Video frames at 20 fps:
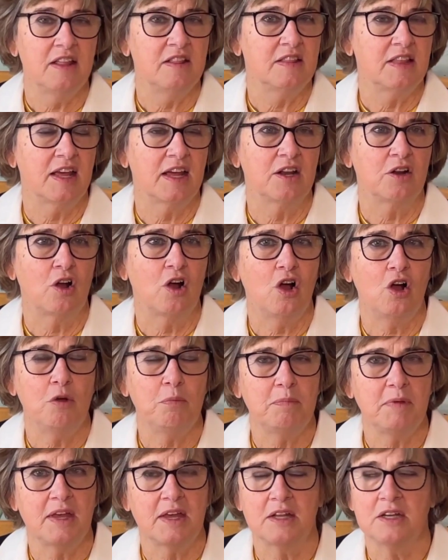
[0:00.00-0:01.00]
that all
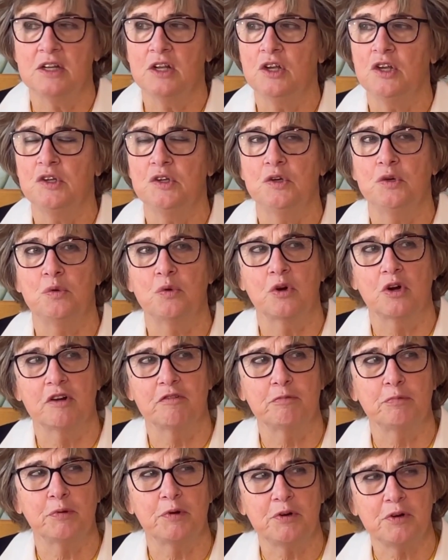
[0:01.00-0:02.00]
men who are
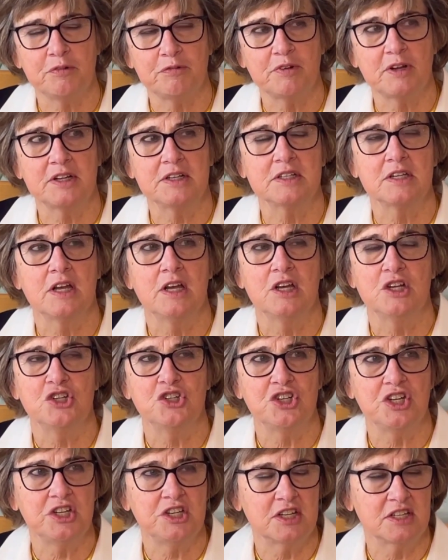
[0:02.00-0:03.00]
of perfect
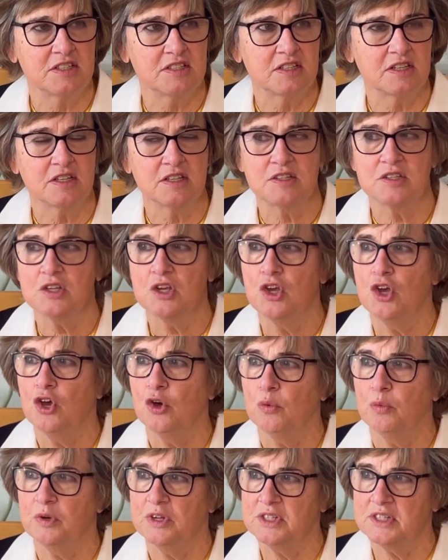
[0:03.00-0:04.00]
geniuses
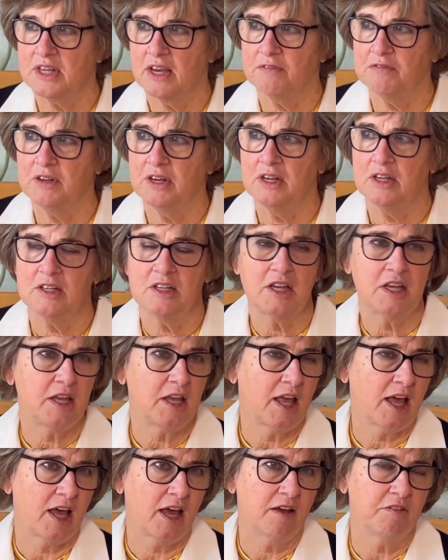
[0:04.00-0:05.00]
would definitely
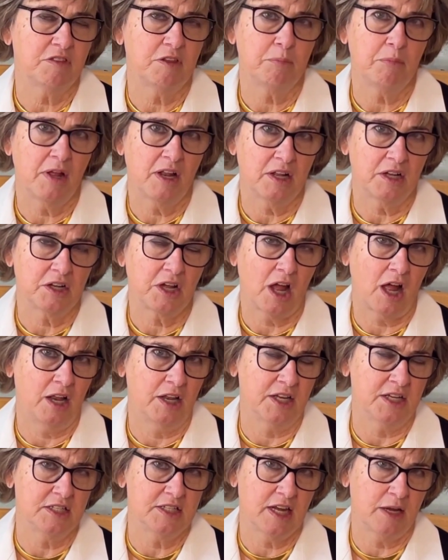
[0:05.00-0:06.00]
have the
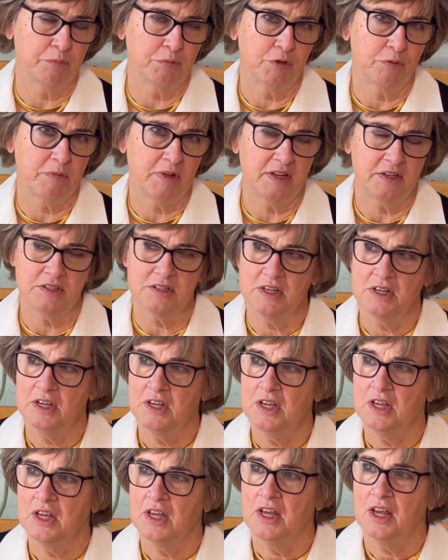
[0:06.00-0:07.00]
melancholy temperament.
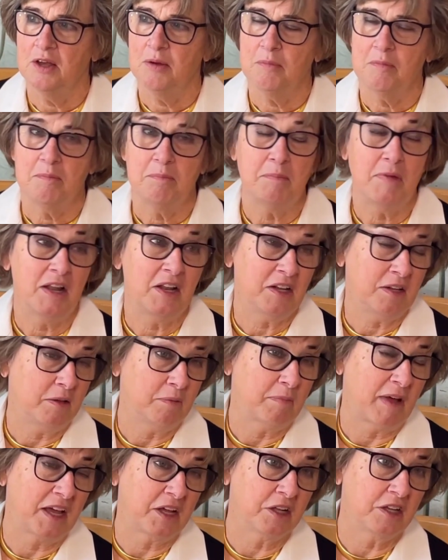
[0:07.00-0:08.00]

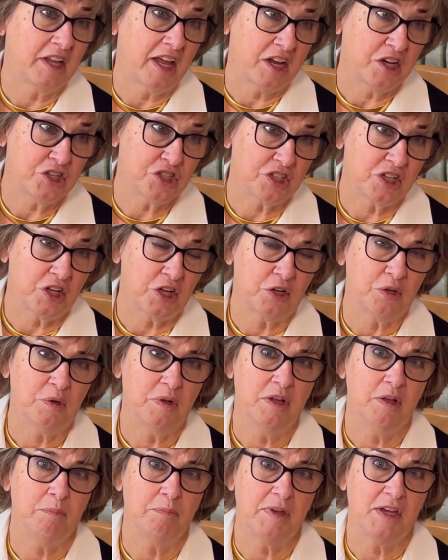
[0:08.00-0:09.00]
Michelangelo
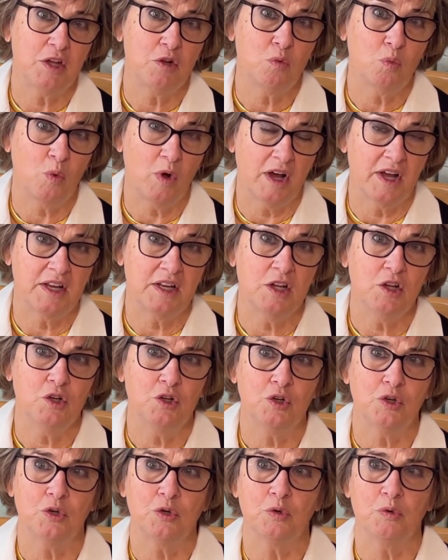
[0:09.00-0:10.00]
being one
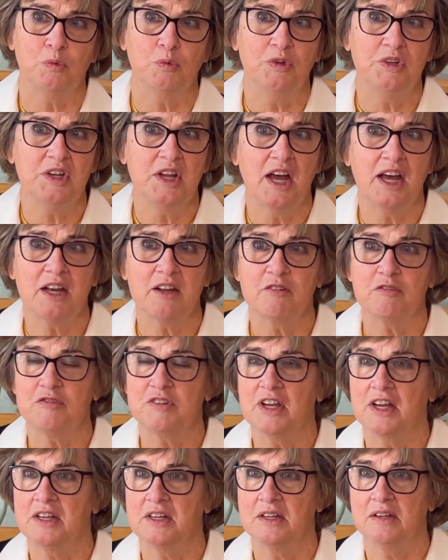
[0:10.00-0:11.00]
who would not have
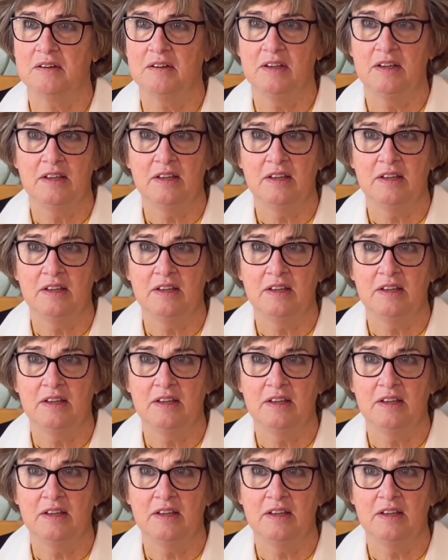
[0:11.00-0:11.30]
done